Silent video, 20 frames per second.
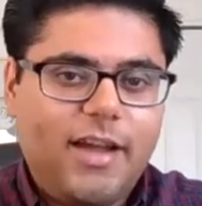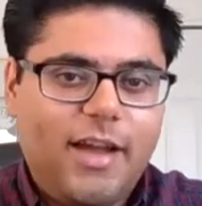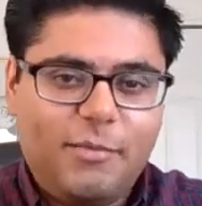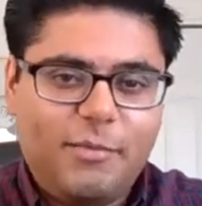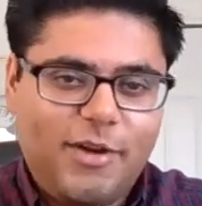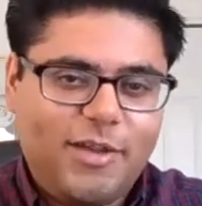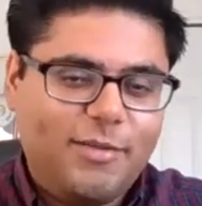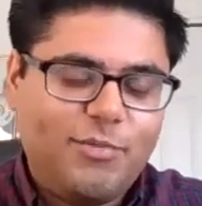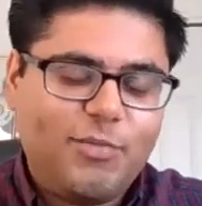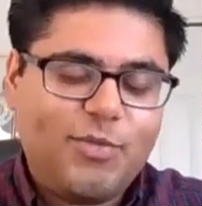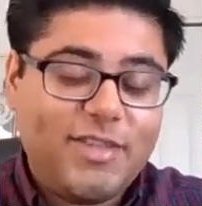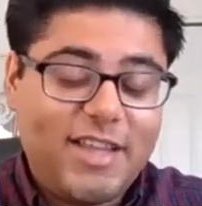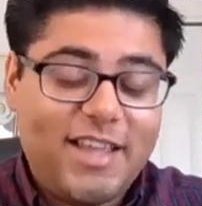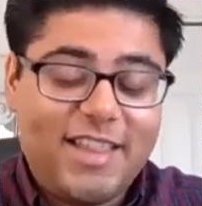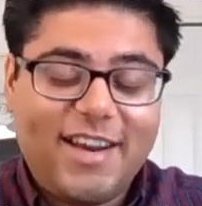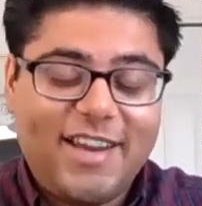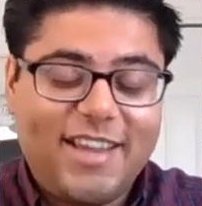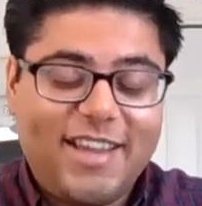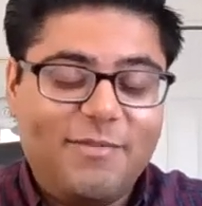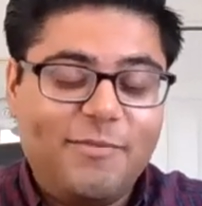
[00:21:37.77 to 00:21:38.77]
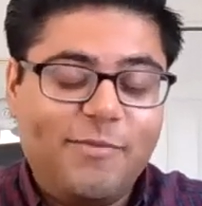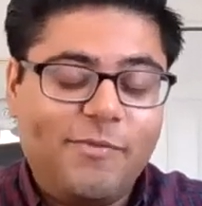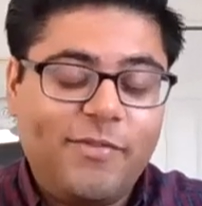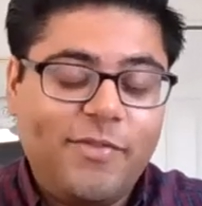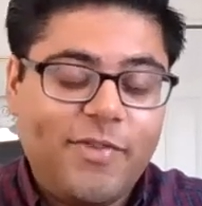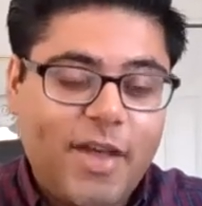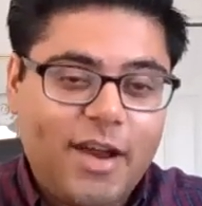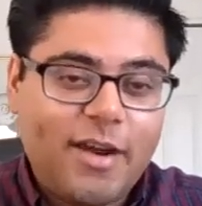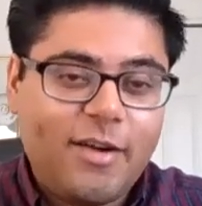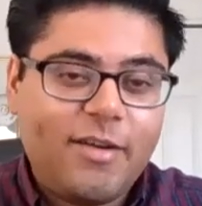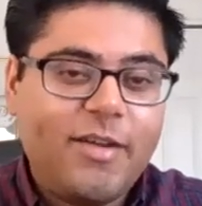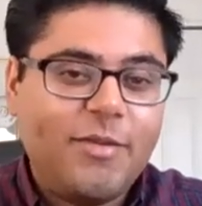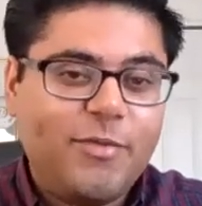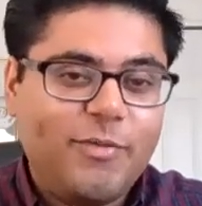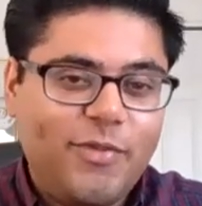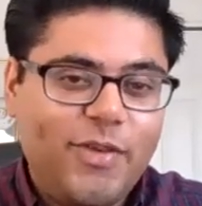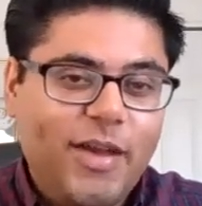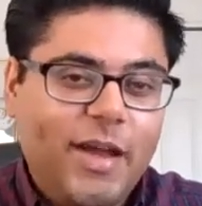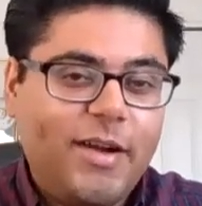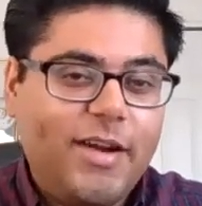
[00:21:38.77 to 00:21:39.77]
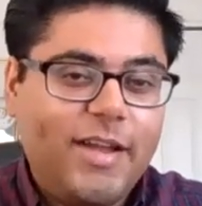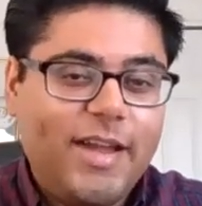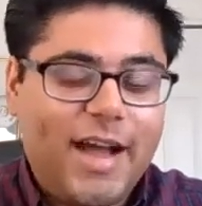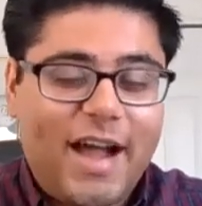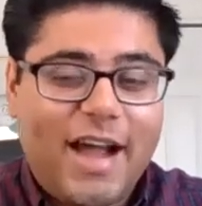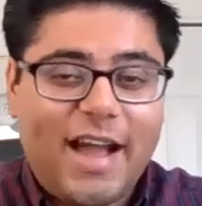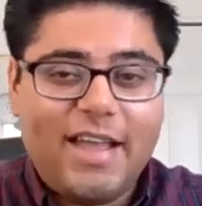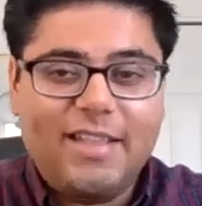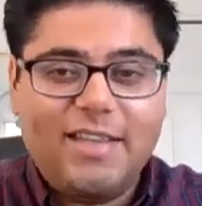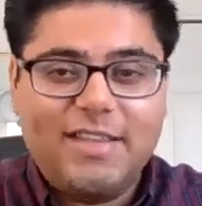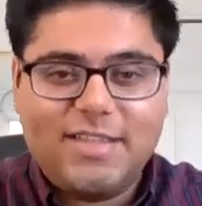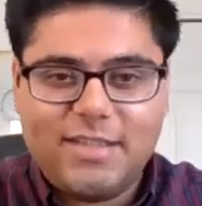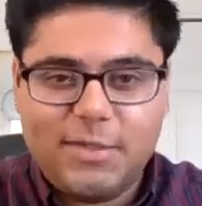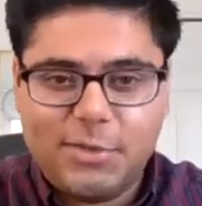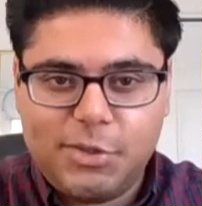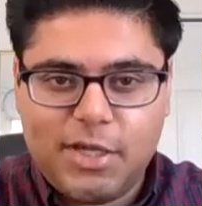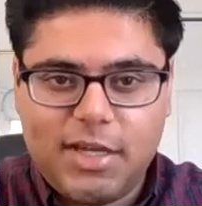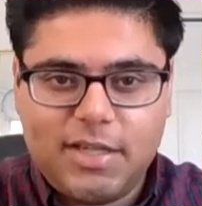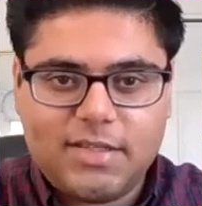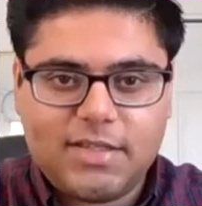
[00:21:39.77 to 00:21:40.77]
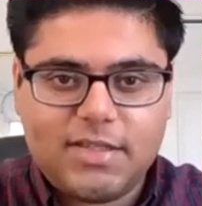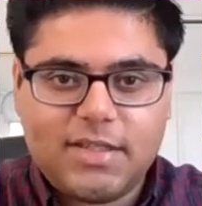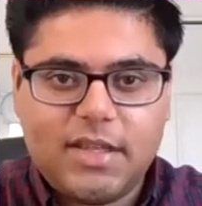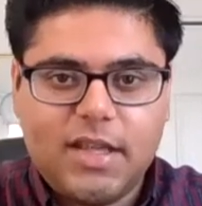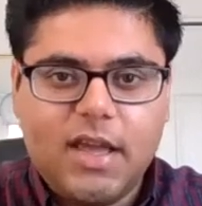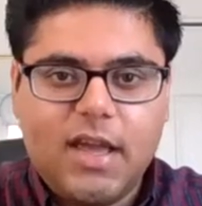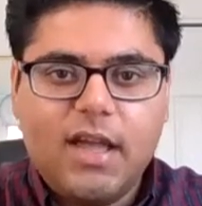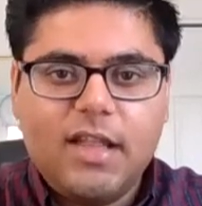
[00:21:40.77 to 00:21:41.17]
I'm going to say that again, very, very highly suggest